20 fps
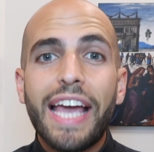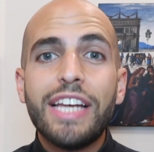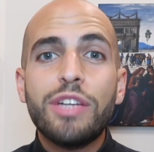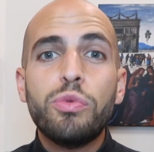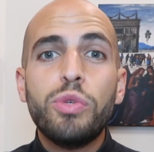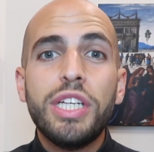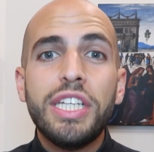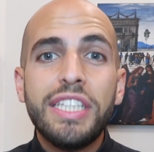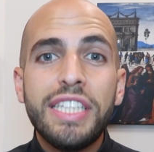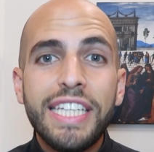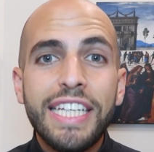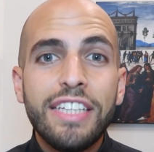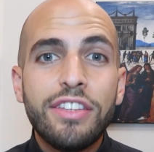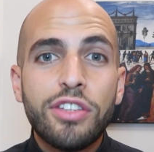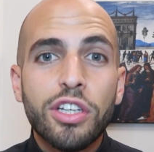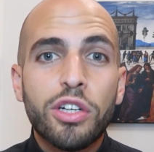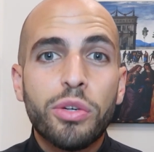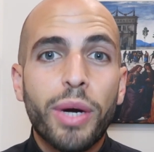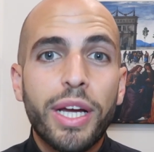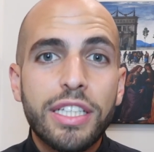and we
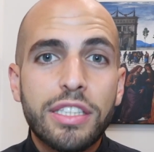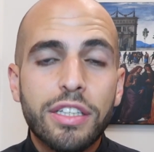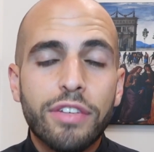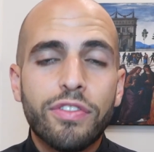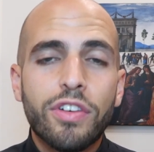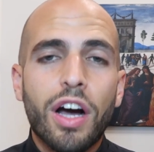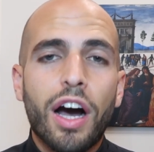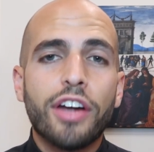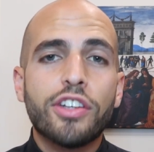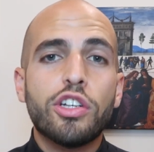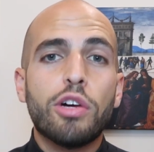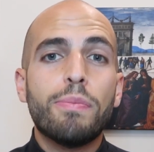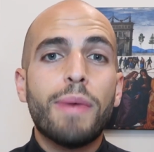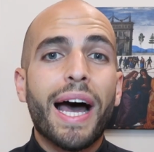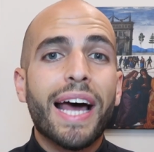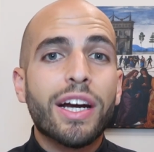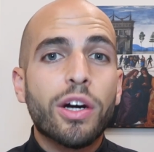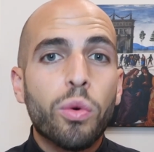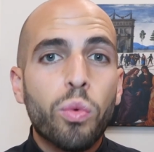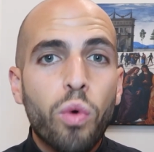need the grace of God no
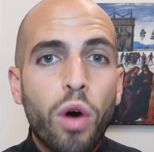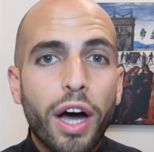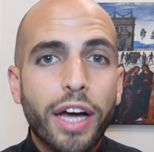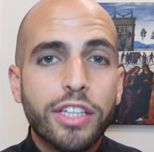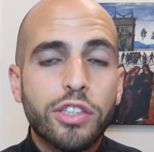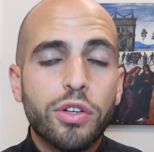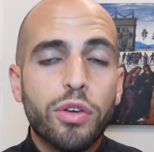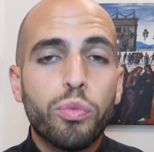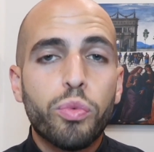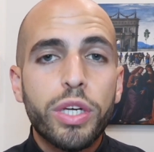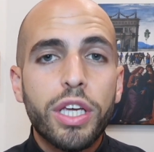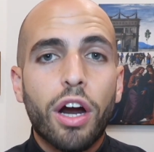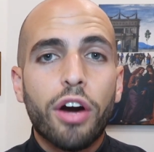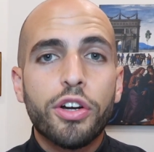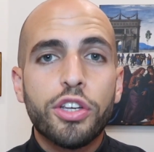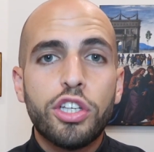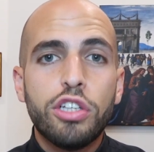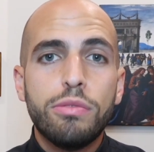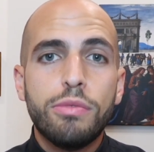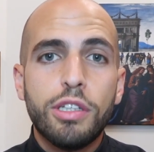matter what. We
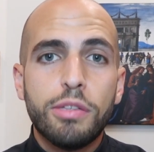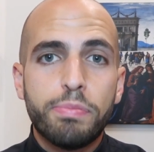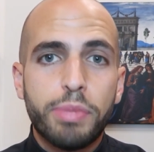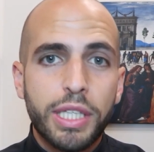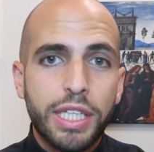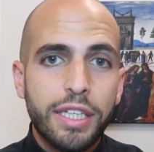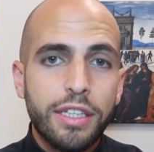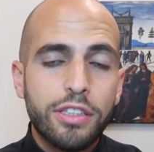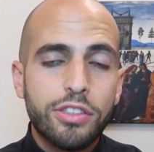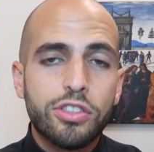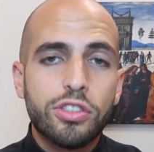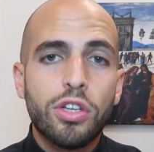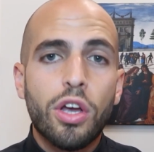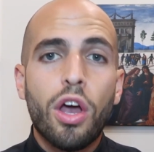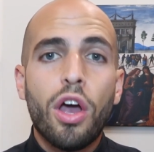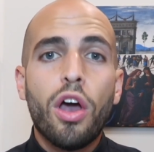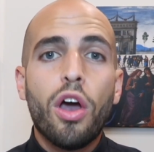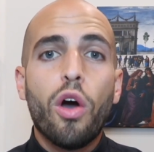are human beings.